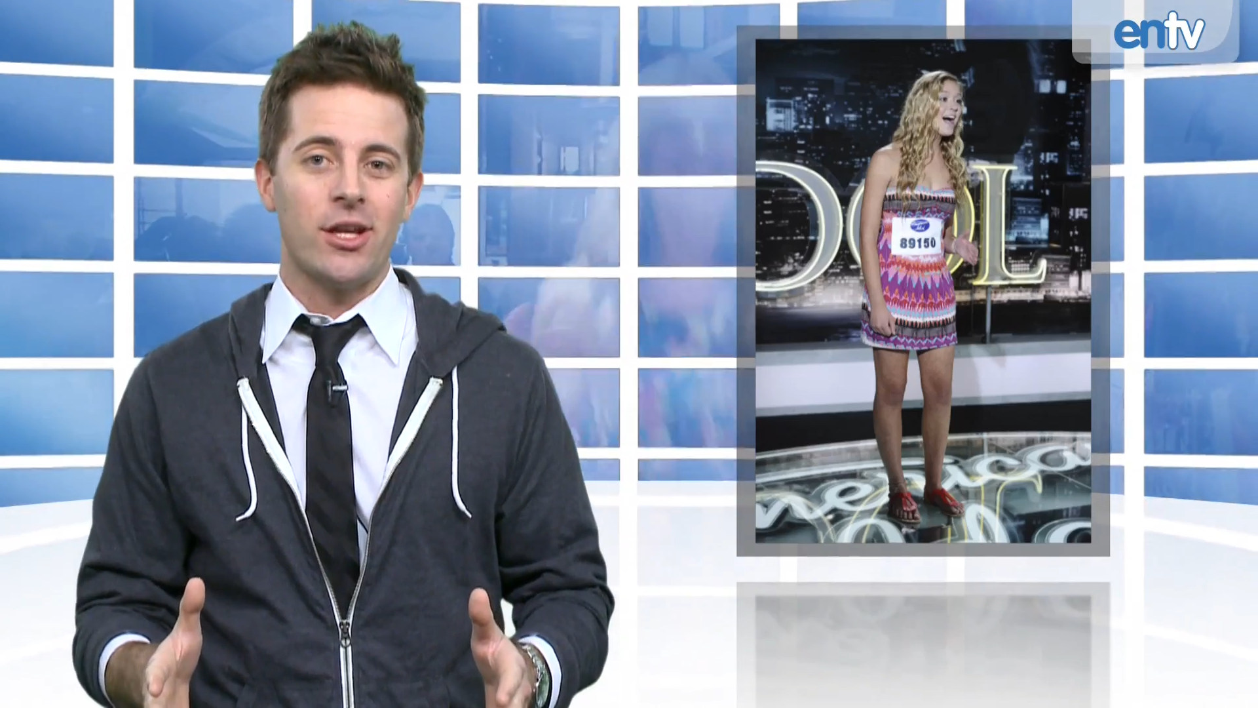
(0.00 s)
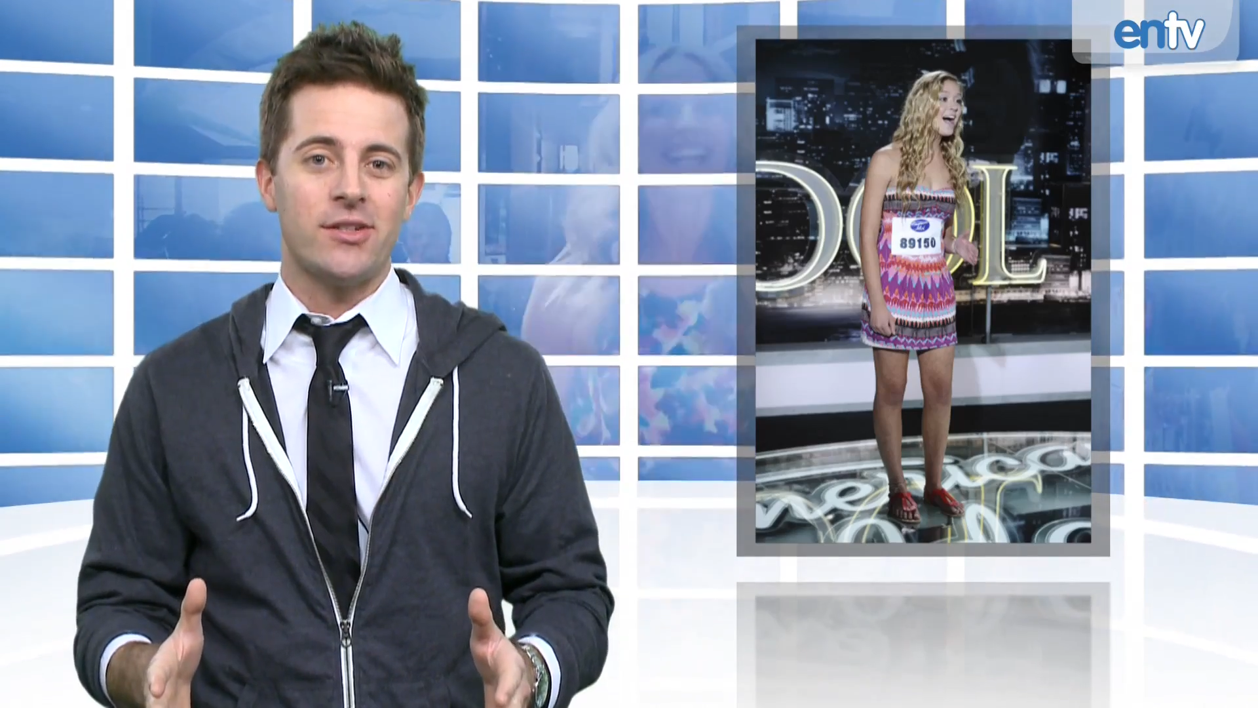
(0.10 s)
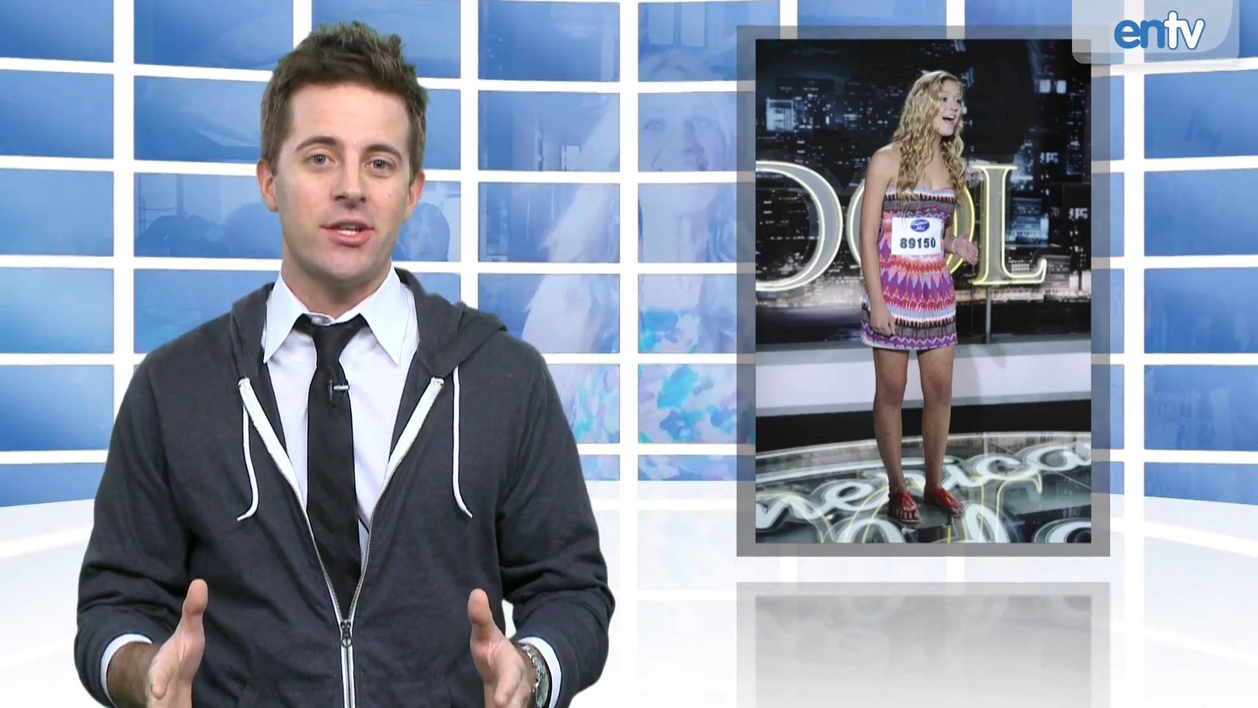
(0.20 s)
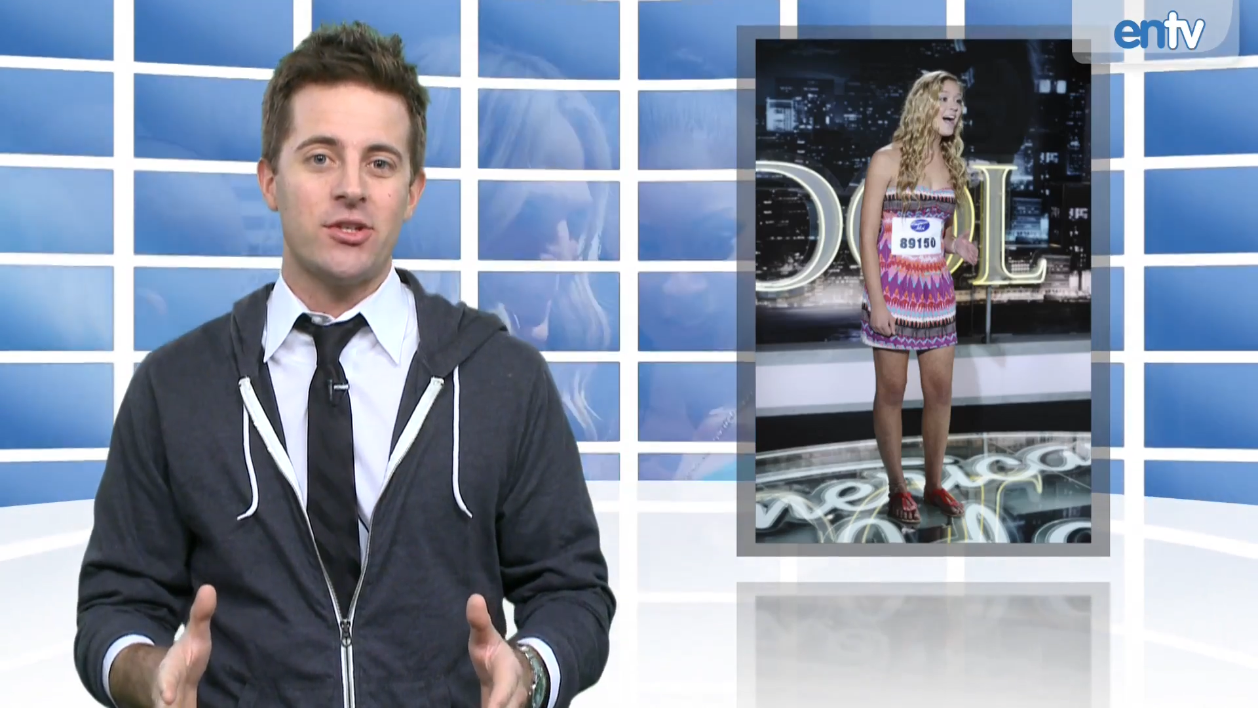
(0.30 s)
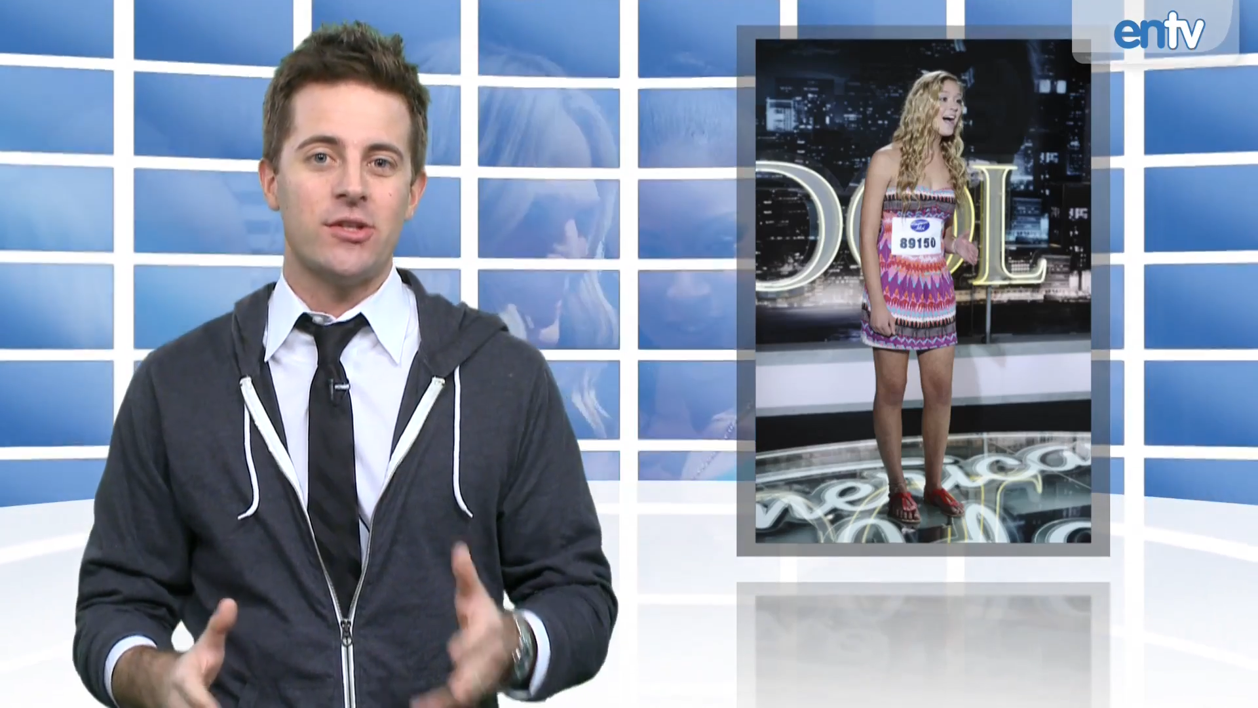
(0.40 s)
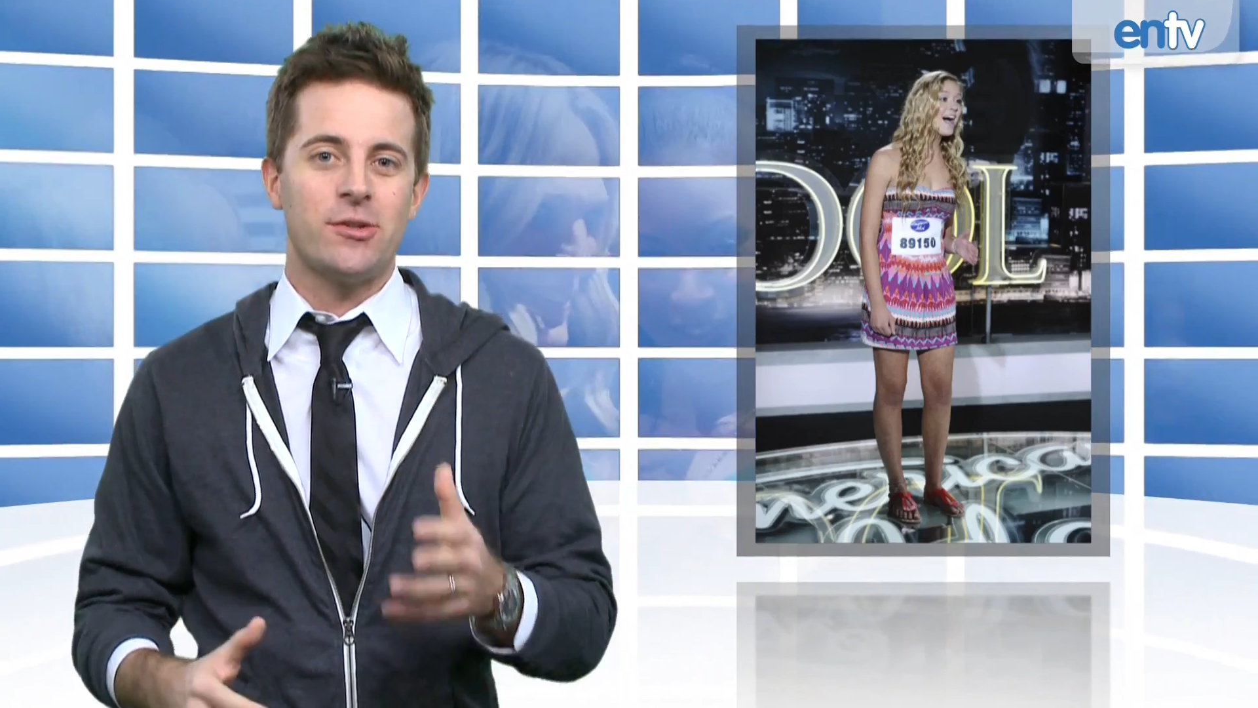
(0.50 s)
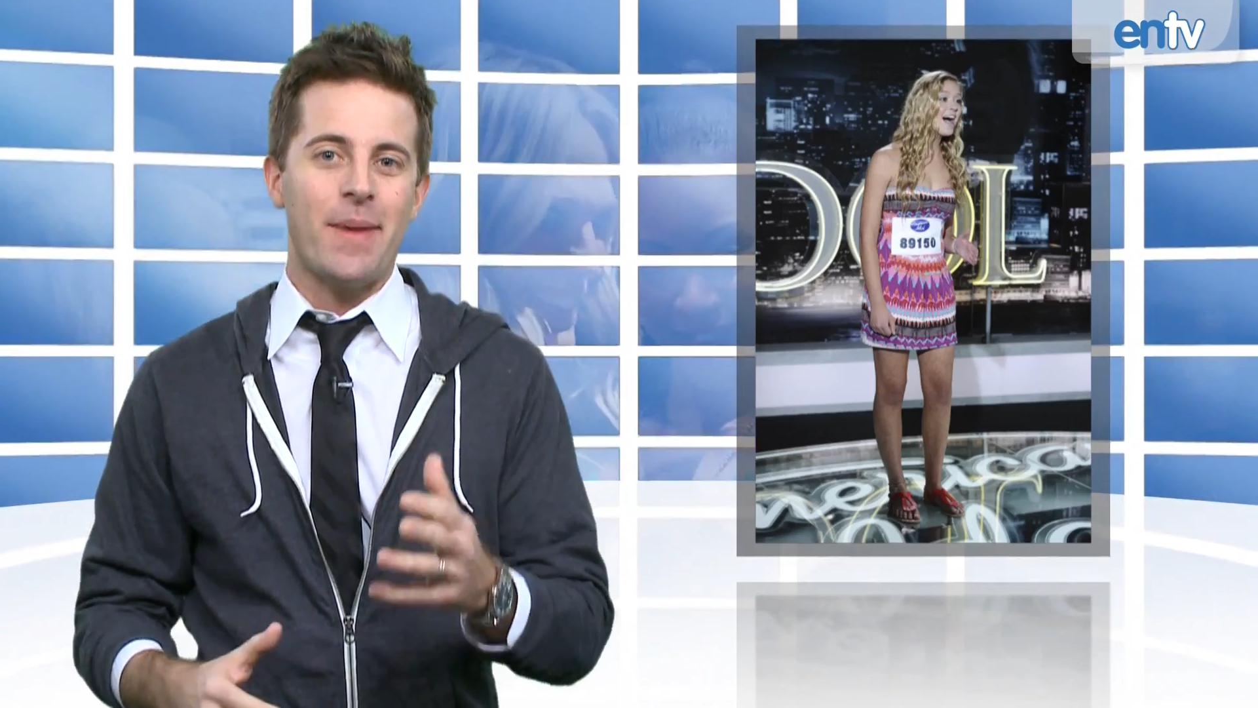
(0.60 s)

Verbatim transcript: auditions,